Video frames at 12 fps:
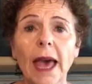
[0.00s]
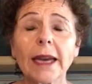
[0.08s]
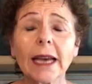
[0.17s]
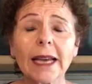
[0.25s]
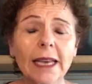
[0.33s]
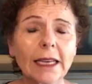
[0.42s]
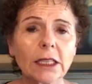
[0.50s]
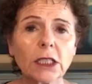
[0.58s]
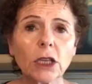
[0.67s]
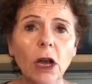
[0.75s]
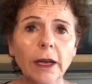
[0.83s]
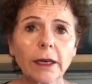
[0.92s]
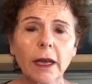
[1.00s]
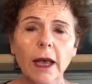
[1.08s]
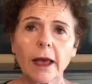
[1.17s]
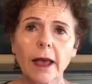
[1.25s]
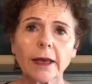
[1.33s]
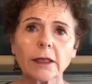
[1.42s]
And again, it's not,
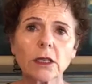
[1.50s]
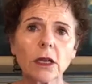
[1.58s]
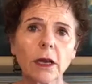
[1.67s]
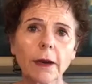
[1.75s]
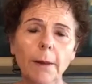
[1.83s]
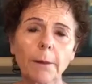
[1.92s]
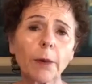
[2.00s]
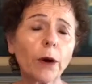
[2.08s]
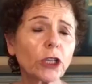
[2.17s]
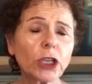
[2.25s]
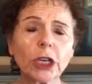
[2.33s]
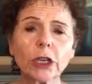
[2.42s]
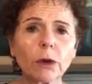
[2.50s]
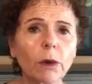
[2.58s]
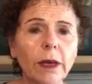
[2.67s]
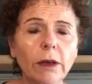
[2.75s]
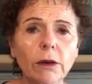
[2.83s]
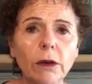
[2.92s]
it's not pushing your
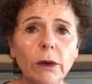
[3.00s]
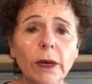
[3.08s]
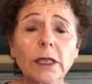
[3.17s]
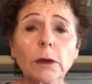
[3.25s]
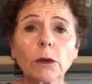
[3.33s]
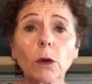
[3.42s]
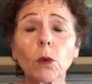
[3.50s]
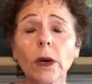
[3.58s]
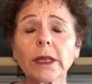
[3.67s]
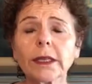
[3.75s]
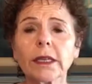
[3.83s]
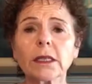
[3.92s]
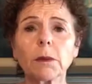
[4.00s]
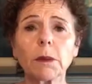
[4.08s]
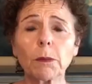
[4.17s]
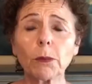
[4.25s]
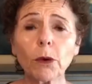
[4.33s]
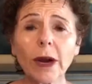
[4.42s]
way through. It's the willingness to
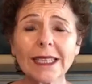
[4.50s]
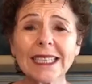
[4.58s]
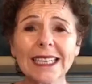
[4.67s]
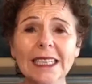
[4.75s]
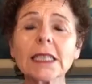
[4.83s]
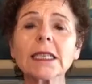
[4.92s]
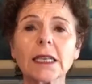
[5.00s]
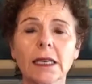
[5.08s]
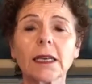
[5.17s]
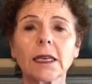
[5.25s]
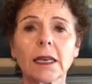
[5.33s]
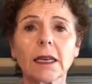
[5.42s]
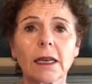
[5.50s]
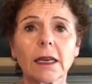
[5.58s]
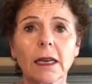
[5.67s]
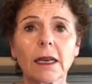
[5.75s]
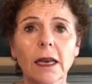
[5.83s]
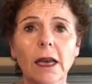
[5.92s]
be present
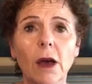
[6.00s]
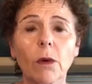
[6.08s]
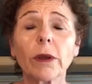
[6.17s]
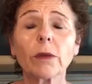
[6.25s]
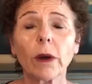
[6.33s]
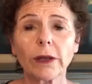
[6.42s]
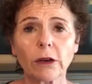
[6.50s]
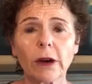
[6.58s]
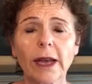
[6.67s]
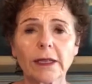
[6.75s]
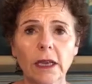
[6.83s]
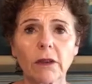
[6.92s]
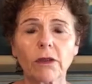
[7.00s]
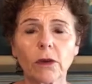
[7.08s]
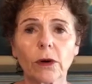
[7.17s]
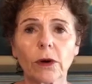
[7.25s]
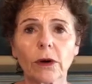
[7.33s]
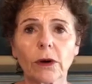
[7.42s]
with what you're asking
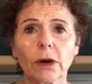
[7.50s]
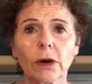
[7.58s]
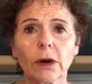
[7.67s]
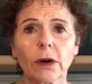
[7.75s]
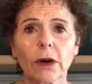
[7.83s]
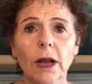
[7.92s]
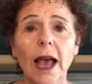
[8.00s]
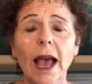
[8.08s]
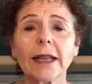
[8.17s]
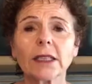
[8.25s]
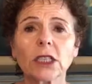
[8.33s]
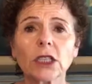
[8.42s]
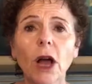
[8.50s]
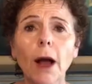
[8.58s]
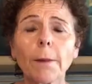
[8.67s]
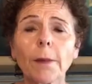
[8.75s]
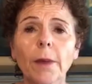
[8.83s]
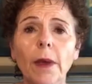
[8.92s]
for. And
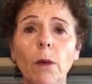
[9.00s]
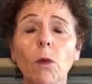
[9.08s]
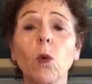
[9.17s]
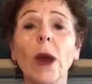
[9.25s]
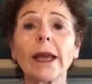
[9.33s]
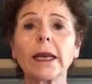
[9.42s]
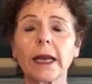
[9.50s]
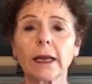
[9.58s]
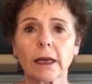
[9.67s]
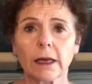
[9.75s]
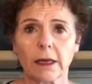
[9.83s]
stop waiting,